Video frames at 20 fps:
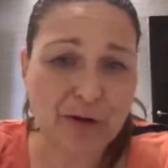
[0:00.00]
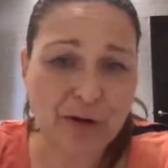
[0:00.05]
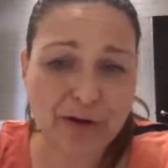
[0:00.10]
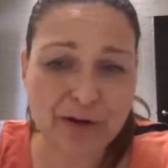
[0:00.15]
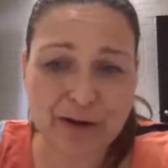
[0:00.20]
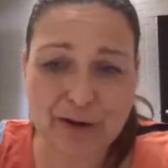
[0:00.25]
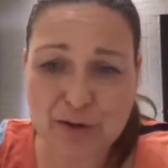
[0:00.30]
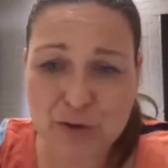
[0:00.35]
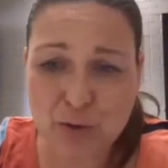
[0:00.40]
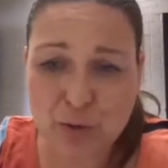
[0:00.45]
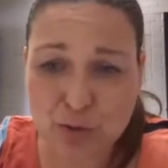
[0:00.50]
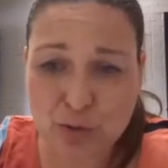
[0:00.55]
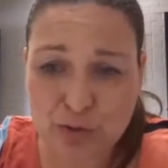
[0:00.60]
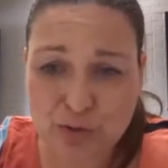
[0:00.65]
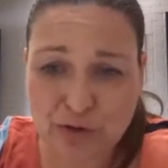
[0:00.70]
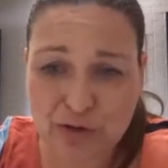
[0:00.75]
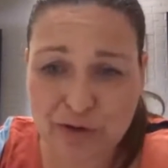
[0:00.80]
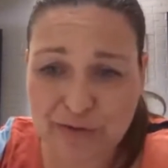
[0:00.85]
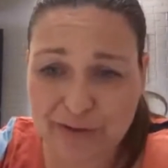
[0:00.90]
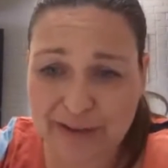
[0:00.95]
can talk
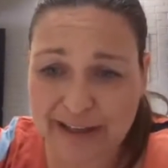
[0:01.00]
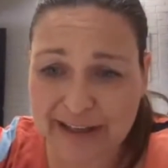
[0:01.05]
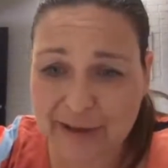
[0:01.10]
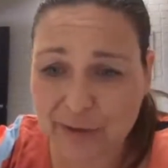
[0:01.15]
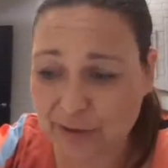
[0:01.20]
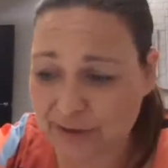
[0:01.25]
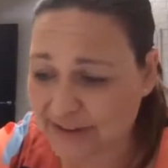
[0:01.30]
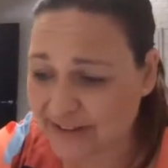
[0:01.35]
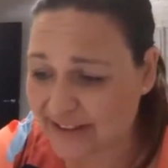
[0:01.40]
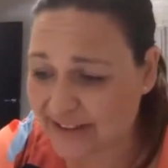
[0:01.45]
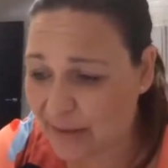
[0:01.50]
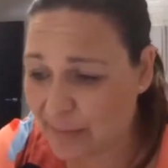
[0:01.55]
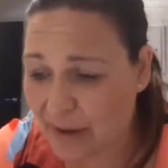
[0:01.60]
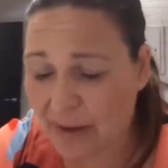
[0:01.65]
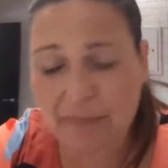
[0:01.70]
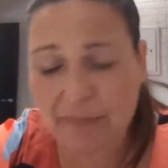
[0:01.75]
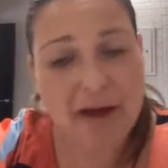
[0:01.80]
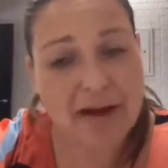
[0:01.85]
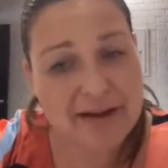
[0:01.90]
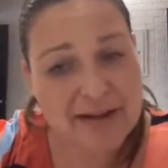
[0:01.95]
truthfully and honestly about
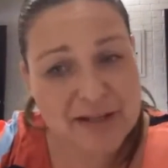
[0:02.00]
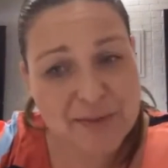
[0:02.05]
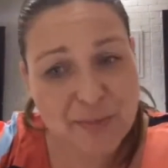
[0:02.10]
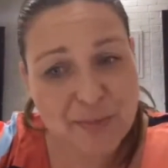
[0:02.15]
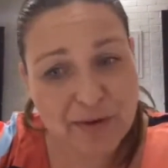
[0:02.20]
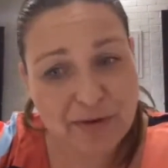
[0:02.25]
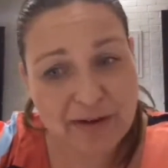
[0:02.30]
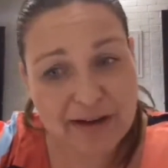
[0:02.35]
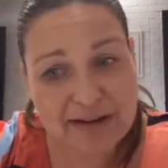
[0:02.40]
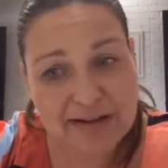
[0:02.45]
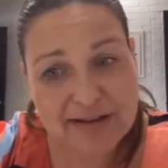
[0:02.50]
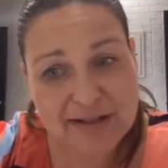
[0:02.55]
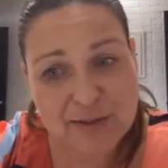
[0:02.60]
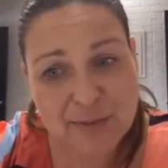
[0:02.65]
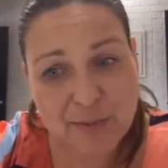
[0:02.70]
my experience